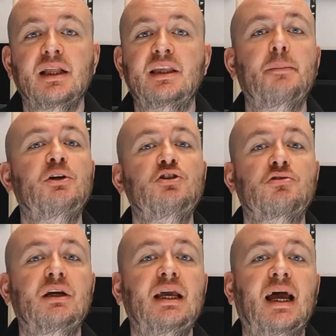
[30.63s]

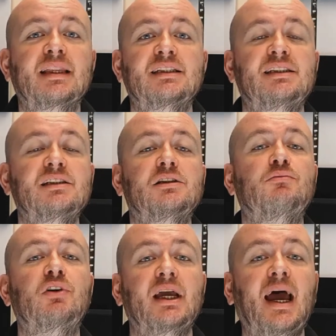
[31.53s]
demonstrate how the system
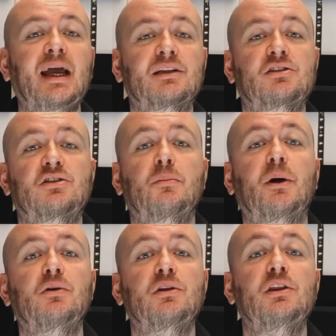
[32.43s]
reacts to
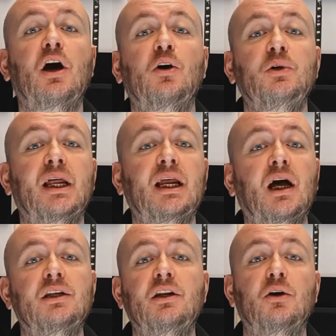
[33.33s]
both known and
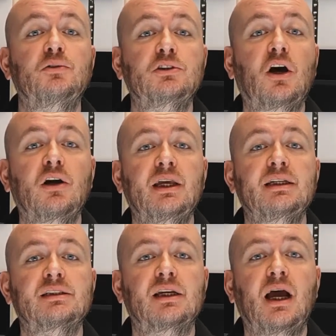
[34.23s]
unknown
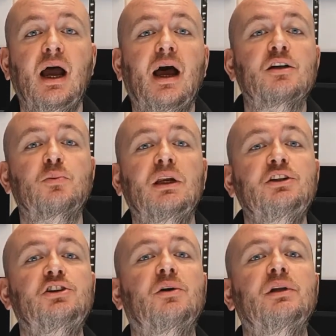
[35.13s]
targets, as well as
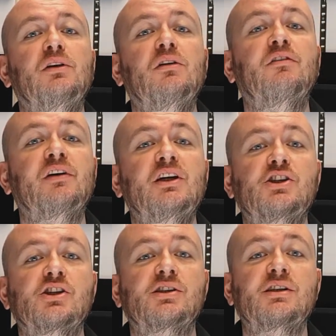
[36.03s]
showing you the
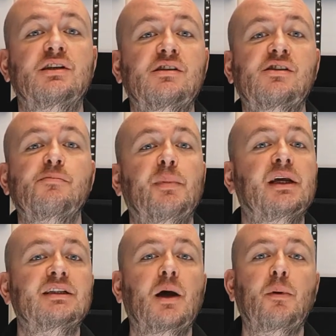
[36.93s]
features the system
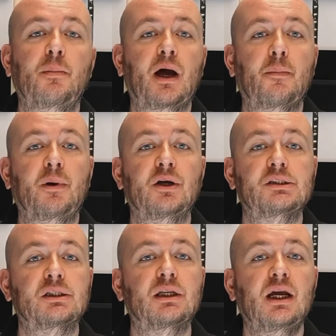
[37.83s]
picks up about a
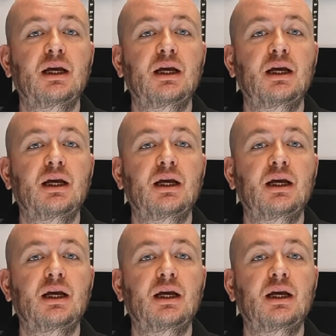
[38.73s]
person.